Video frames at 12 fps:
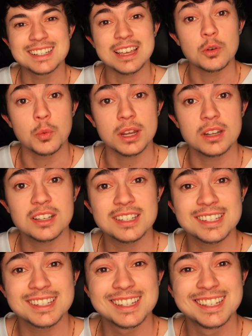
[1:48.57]
is that your
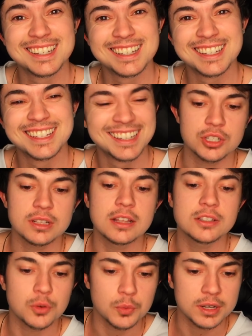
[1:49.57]
weakness? She
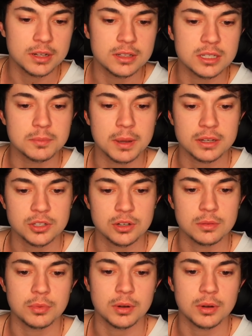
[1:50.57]
then tweeted this picture,